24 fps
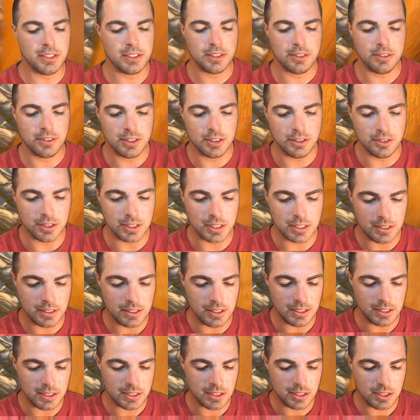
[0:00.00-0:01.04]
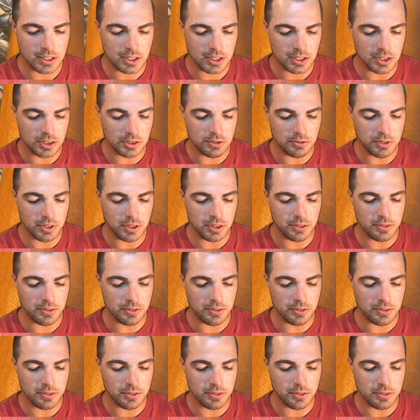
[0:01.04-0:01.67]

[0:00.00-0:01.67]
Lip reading: So let's look at these conditions really